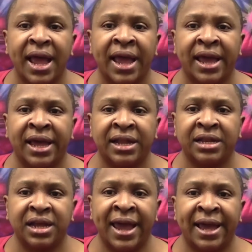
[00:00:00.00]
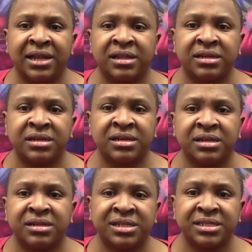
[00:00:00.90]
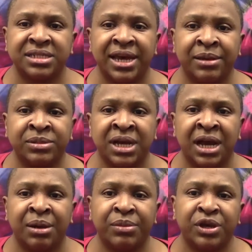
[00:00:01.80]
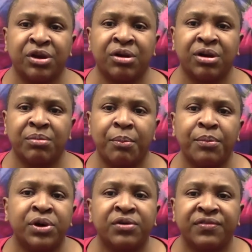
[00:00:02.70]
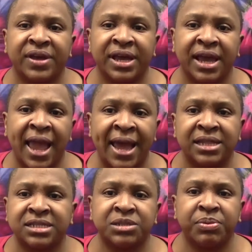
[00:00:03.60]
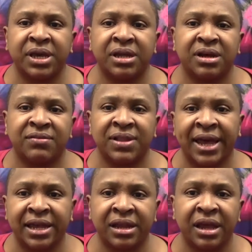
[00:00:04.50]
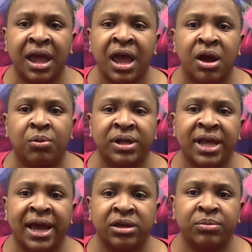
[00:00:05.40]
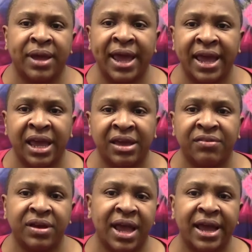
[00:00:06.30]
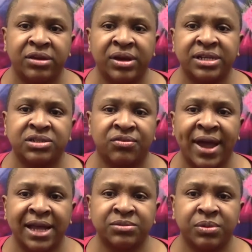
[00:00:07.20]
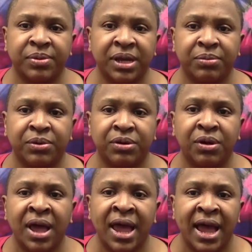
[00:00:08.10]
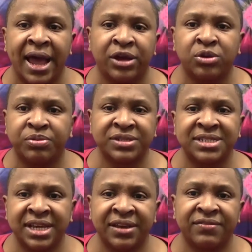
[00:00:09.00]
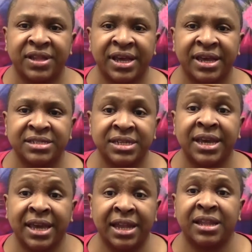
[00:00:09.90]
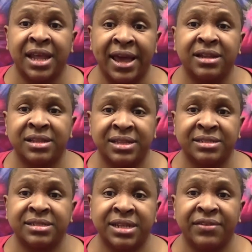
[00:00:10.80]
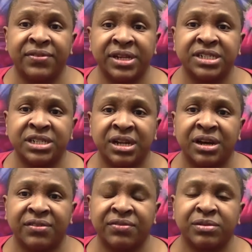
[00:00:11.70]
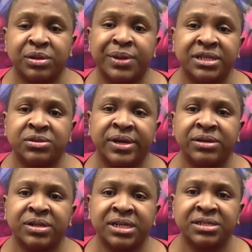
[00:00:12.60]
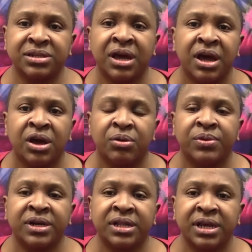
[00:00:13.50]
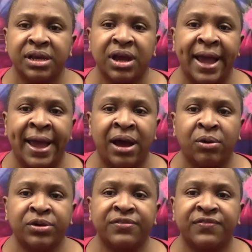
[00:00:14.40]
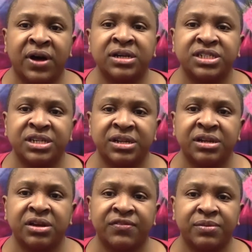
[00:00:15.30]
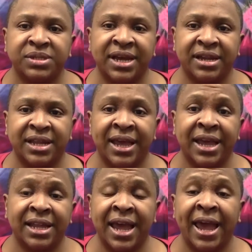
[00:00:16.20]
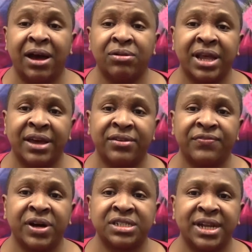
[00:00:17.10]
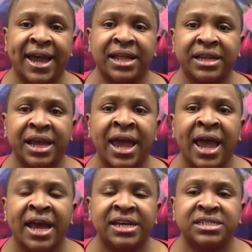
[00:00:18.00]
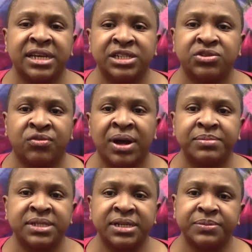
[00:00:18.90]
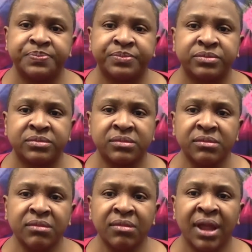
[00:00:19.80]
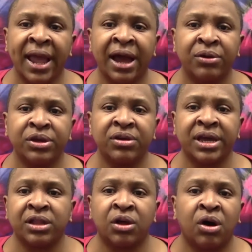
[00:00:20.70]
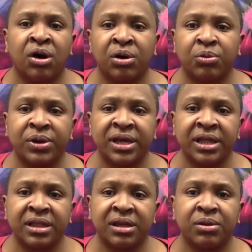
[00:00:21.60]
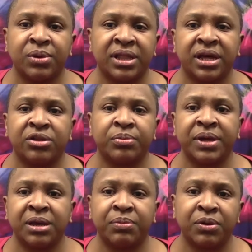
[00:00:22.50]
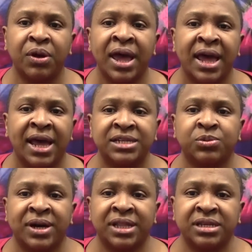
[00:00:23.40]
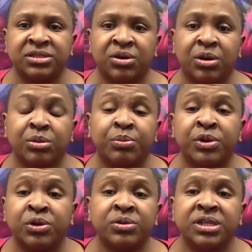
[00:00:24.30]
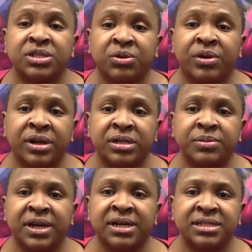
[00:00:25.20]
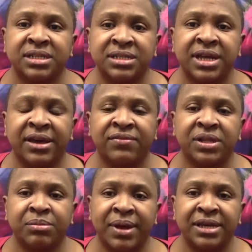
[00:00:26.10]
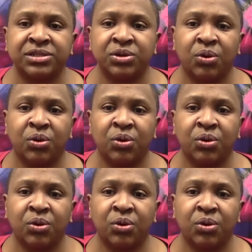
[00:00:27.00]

and at the same time you're moving at the speed of lightning with how you behave, how you interact with people, how you perceive things. Again, that definition of mental illness, really how you function from day to day and how that functionality is interrupted. how you get along with other people. That's why these are mood disorders, because it's heavily based